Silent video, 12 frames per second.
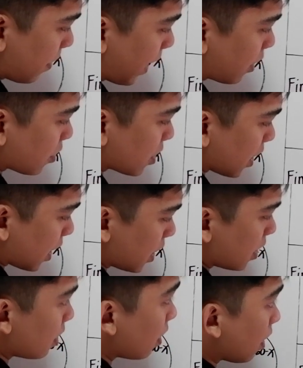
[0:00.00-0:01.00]
minus
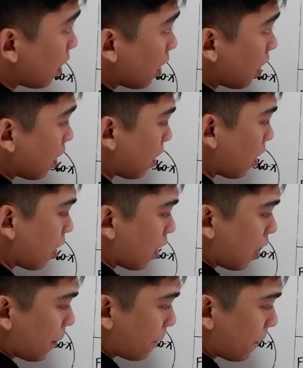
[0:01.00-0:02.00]
A
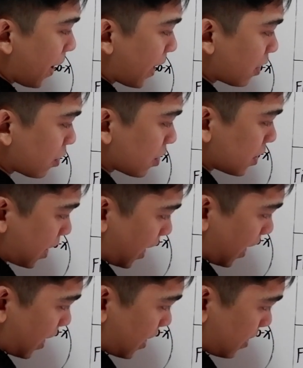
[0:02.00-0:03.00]
minus A.